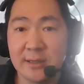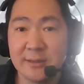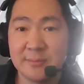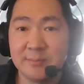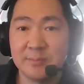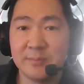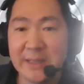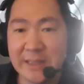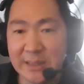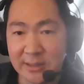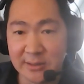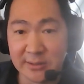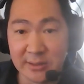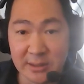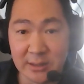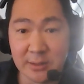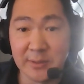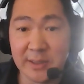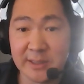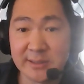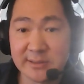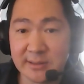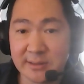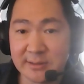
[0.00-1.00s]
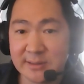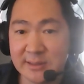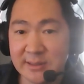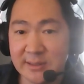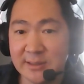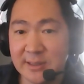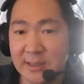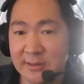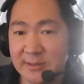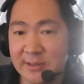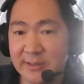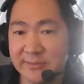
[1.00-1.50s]
mainly the US, because
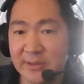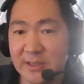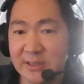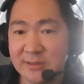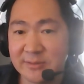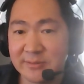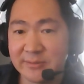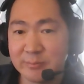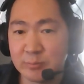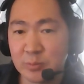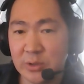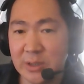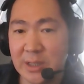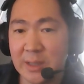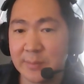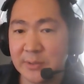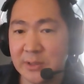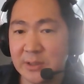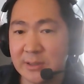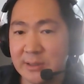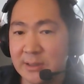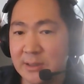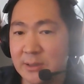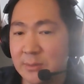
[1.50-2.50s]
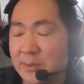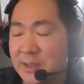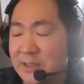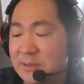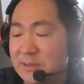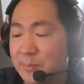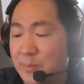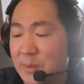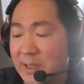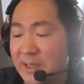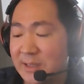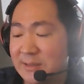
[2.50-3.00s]
Evite's predominantly US
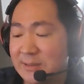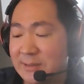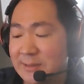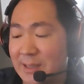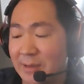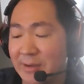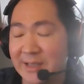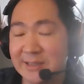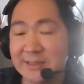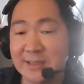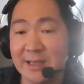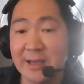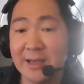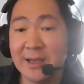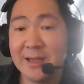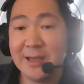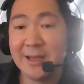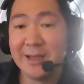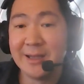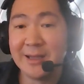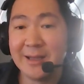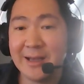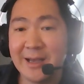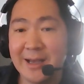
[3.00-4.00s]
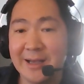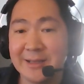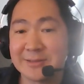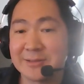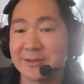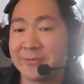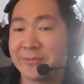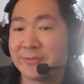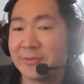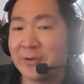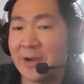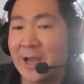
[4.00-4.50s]
based. Now, as a
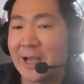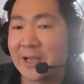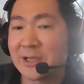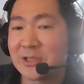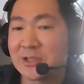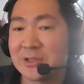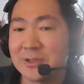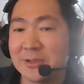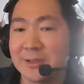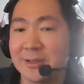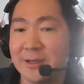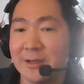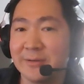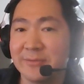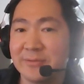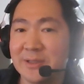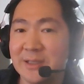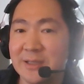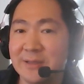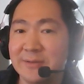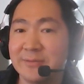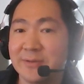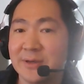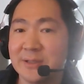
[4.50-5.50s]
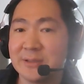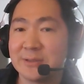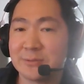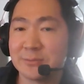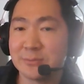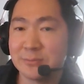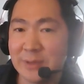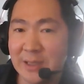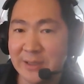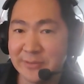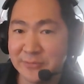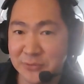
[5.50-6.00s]
fraction of Evite's
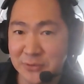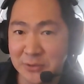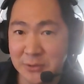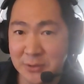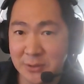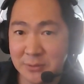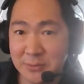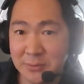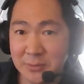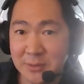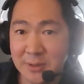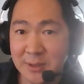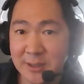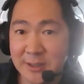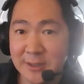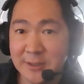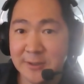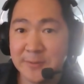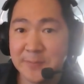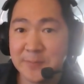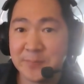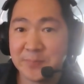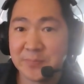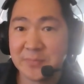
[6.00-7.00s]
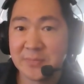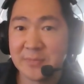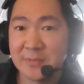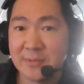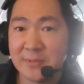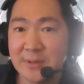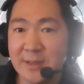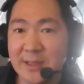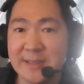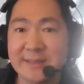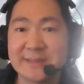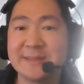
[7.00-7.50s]
revenue,
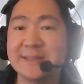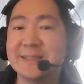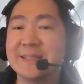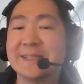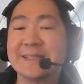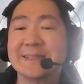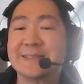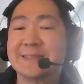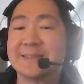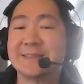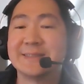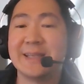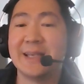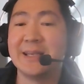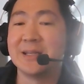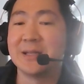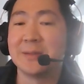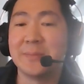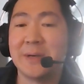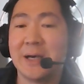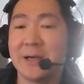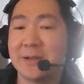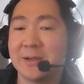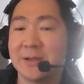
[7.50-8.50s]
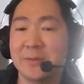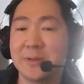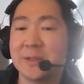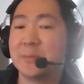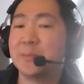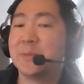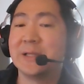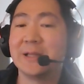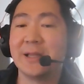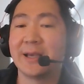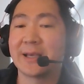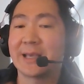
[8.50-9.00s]
it's an insane amount. It'd
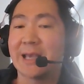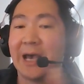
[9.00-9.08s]
be like